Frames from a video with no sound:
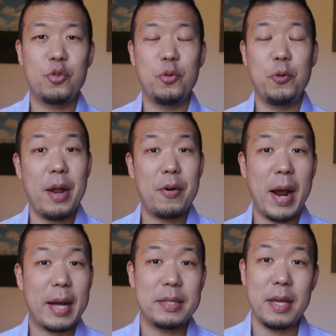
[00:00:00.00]
to
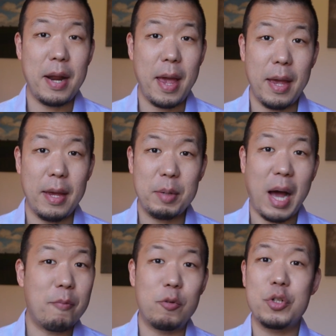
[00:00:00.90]
interact in a
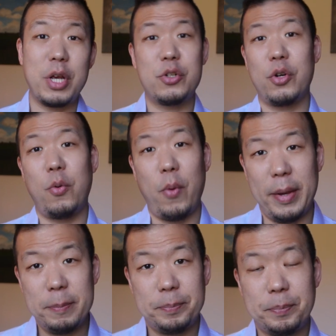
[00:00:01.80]
conversational way.
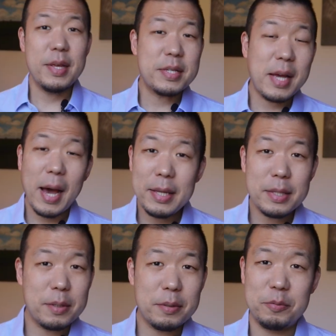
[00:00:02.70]
This
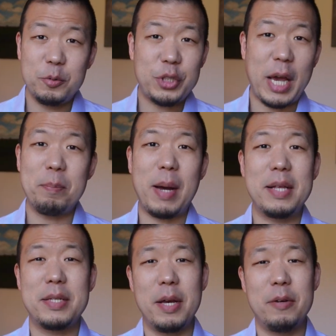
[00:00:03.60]
kind of
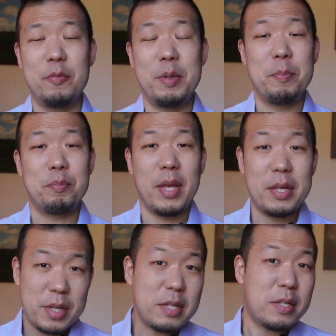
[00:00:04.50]
chatbots have
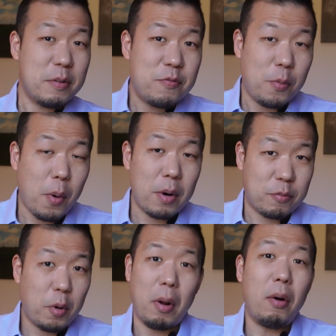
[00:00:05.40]
existed for,
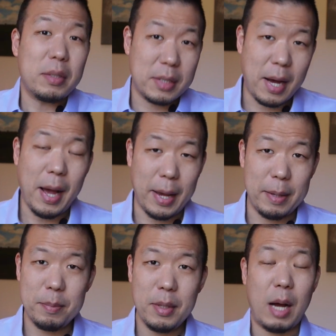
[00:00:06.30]
for a long
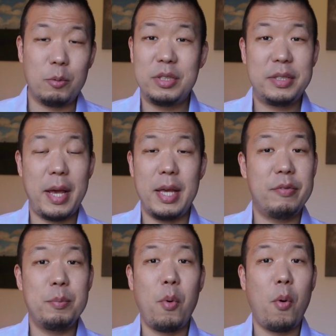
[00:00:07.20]
time, I would say
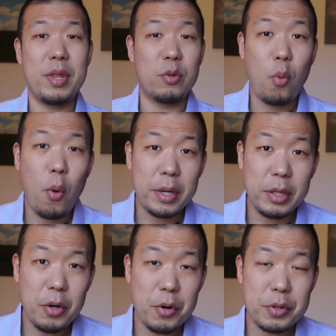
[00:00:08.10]
even more than 20
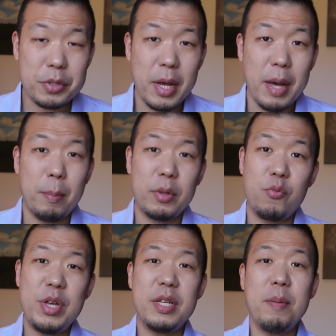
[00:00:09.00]
years, but the
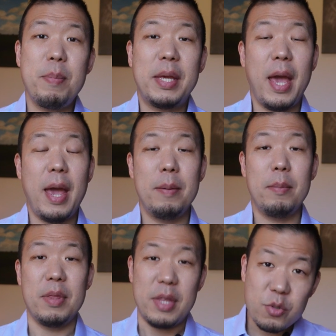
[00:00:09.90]
reason it became,
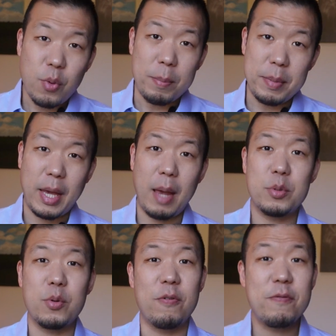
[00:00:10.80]
this one became
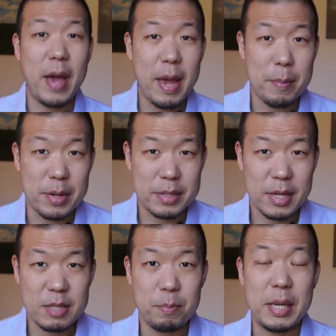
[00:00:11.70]
so famous
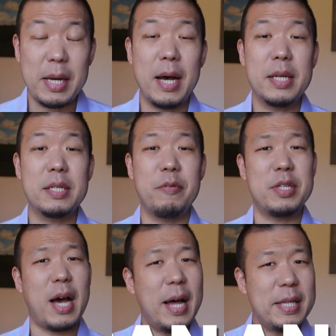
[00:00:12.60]
is because of
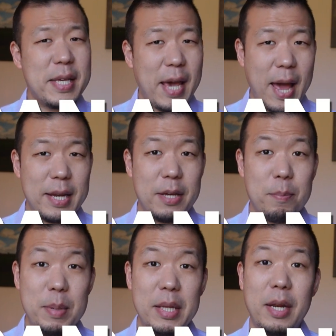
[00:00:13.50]
its uncanny
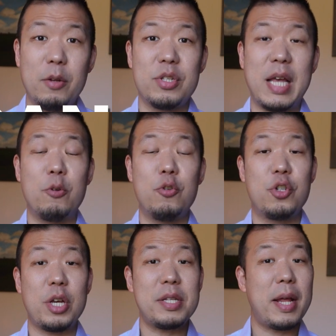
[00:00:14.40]
ability to sound
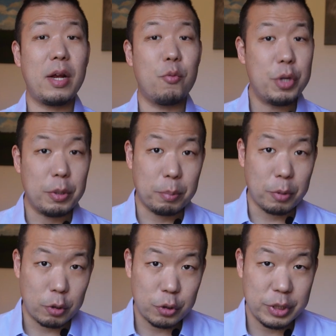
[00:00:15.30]
just like a real
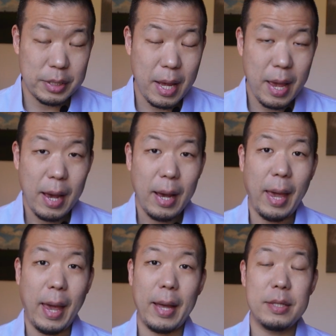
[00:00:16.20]
person
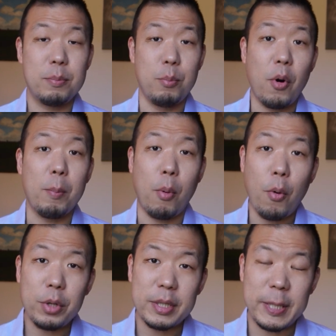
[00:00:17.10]
and more
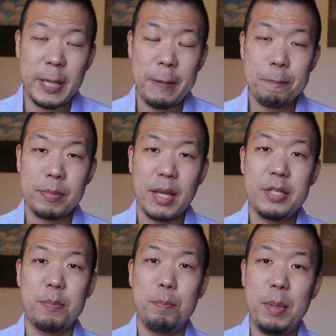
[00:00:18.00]
importantly,
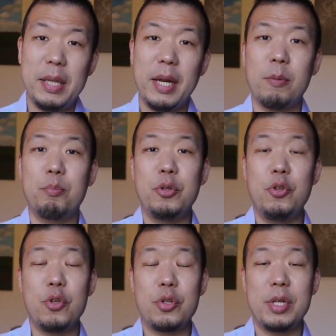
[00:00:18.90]
its ability to
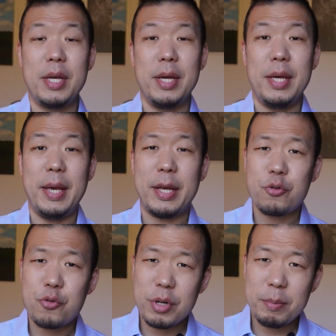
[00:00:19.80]
produce
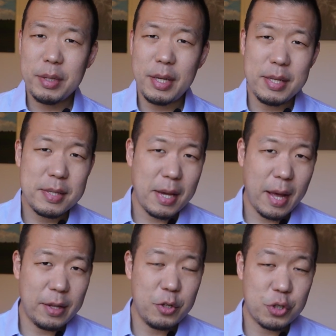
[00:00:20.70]
extremely
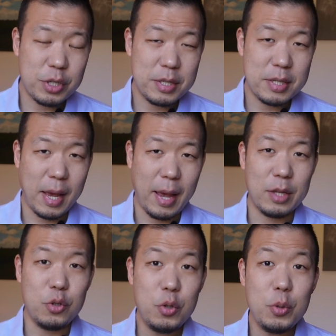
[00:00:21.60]
intelligent
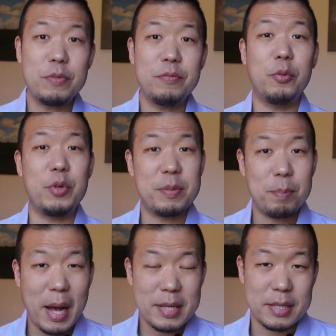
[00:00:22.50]
and useful
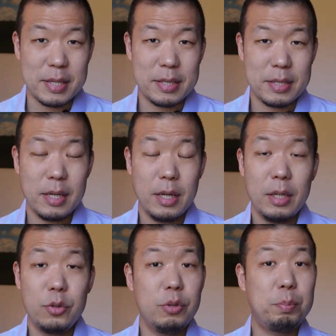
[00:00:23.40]
responses
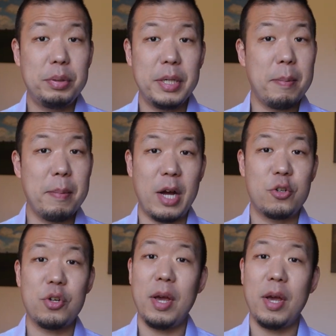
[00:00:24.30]
to pretty much